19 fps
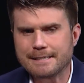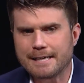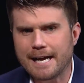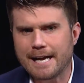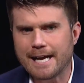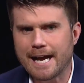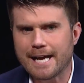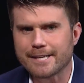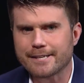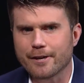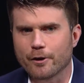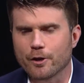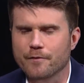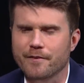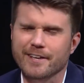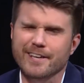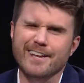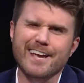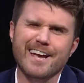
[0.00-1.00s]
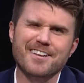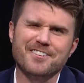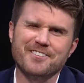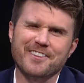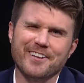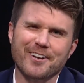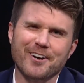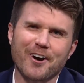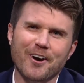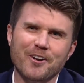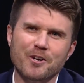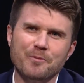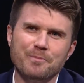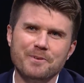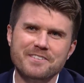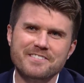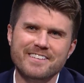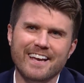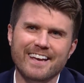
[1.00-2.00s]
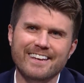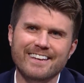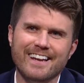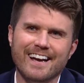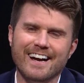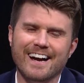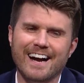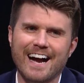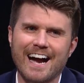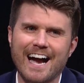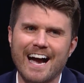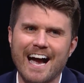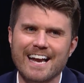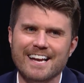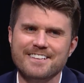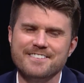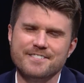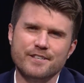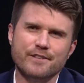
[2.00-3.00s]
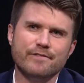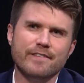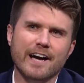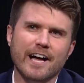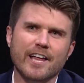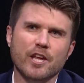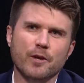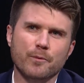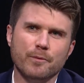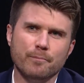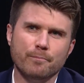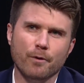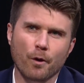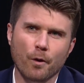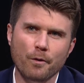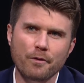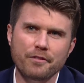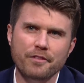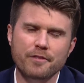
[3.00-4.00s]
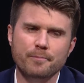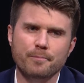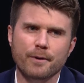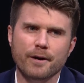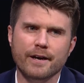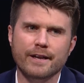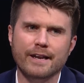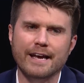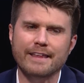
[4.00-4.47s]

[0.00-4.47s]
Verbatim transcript: I, I, don't know if I can answer that 100%. Uh, I can see value in both, but